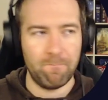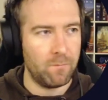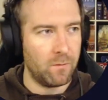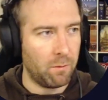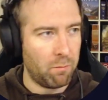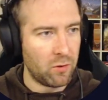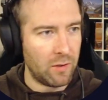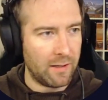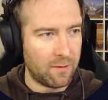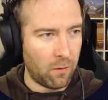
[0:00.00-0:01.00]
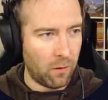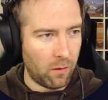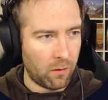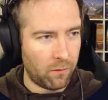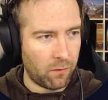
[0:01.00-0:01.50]
The puzzle has
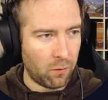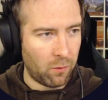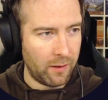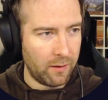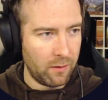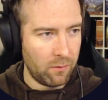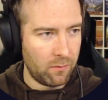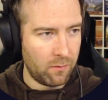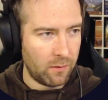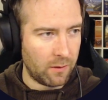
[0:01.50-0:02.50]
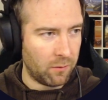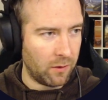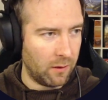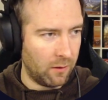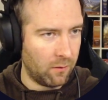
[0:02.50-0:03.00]
unlocked for a while now. Let me
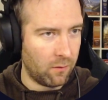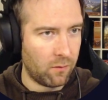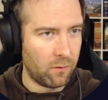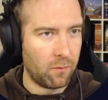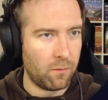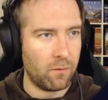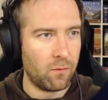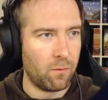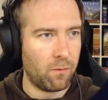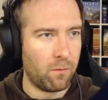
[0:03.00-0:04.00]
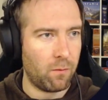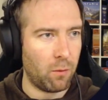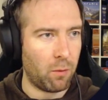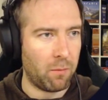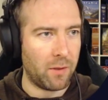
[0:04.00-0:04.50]

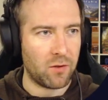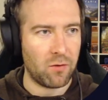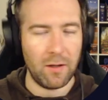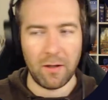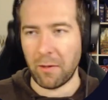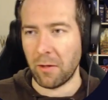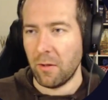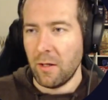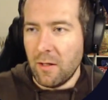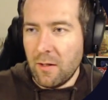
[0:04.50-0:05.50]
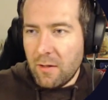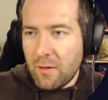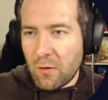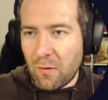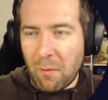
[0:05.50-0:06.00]
plop up my screen, there we go.
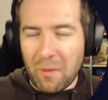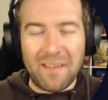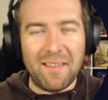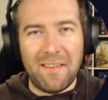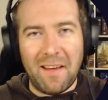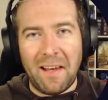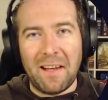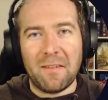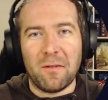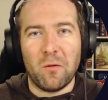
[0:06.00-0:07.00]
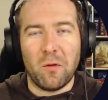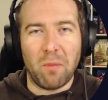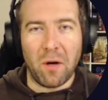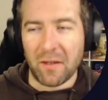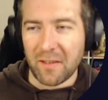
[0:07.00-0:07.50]
So I'm a bit late to the
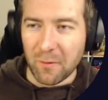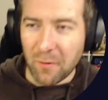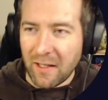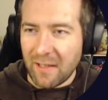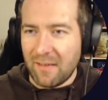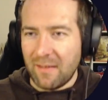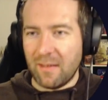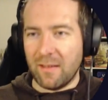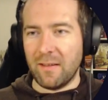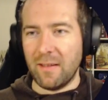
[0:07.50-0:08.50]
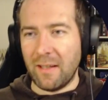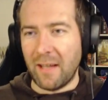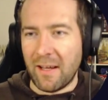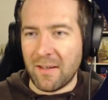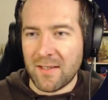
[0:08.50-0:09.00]
party today, and I
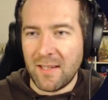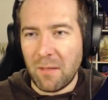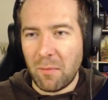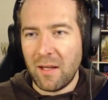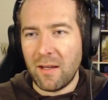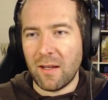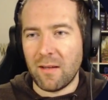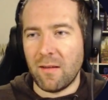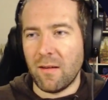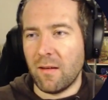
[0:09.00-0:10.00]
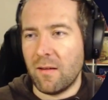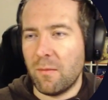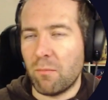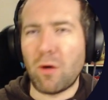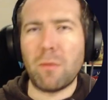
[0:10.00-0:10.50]
had a sneak peek at the
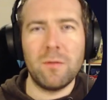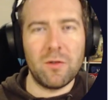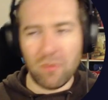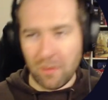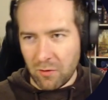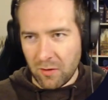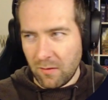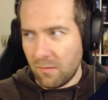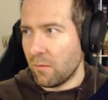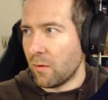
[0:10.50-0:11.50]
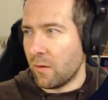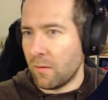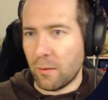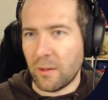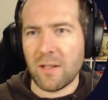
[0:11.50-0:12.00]
problem description,
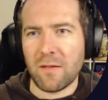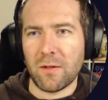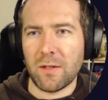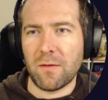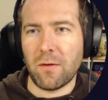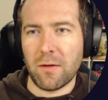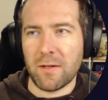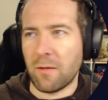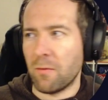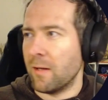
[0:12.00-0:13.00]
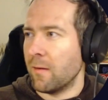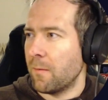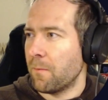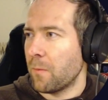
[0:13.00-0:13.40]
but that's as far as I went.